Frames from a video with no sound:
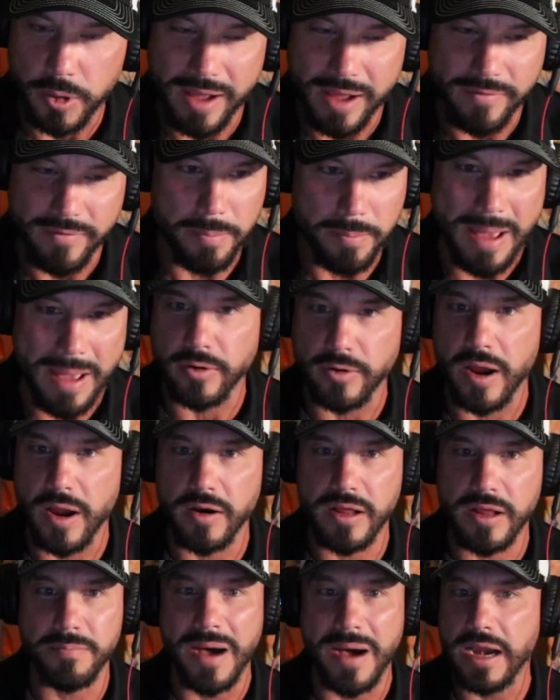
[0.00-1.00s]
I have a
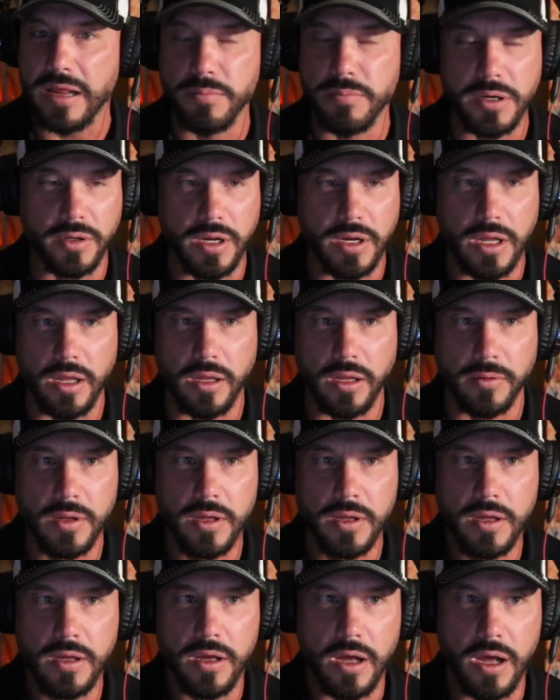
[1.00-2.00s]
background in bodybuilding,
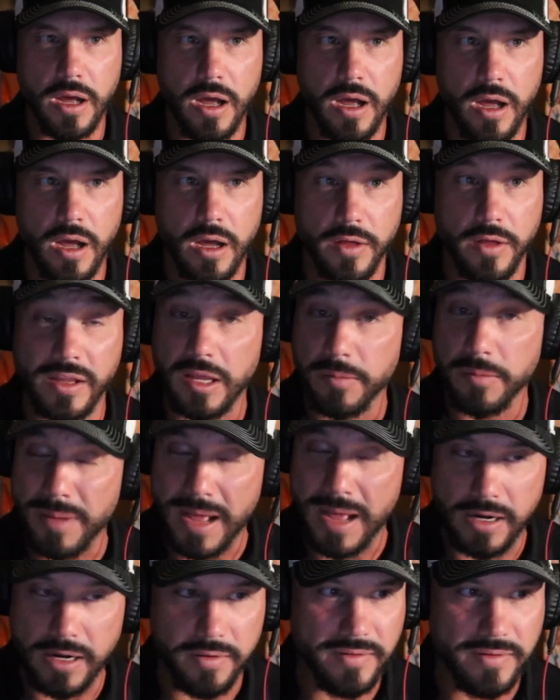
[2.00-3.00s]
on the
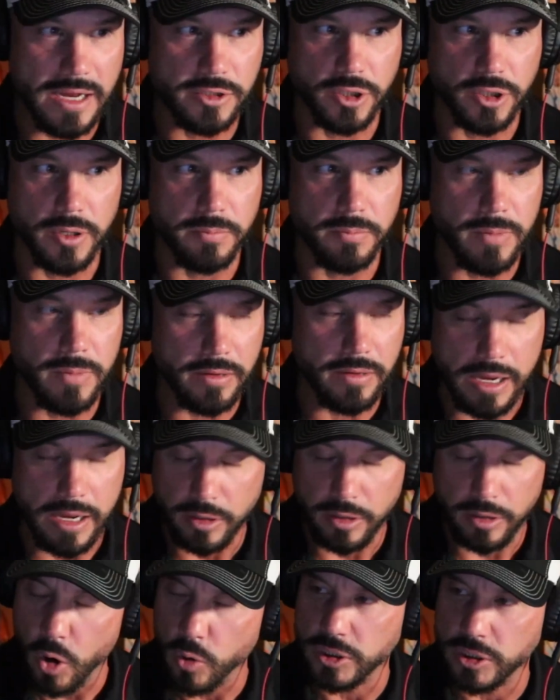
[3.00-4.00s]
competitive nature
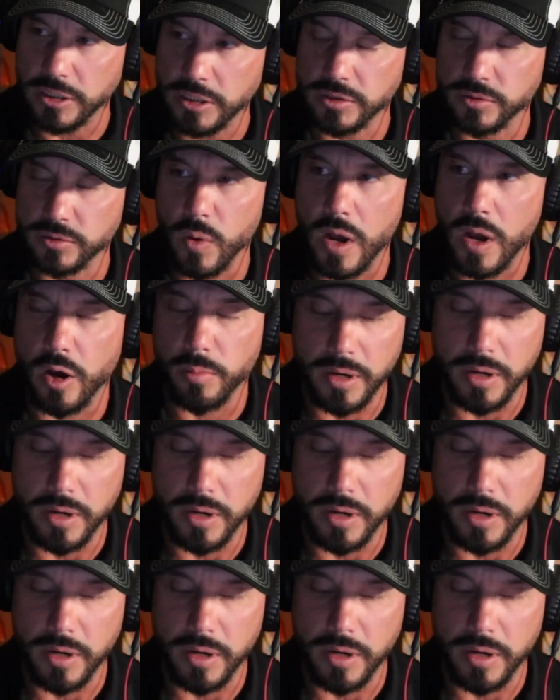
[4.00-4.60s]
and coaching as well.